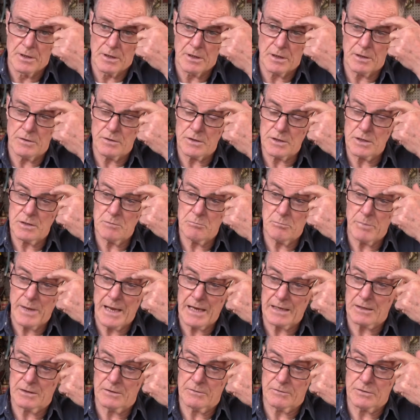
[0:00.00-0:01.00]
And the
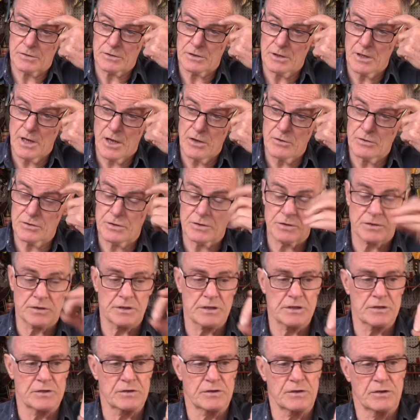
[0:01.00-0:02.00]
impact of stenosis
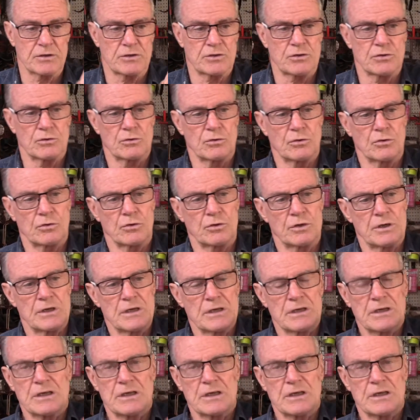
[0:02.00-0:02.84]
is that you're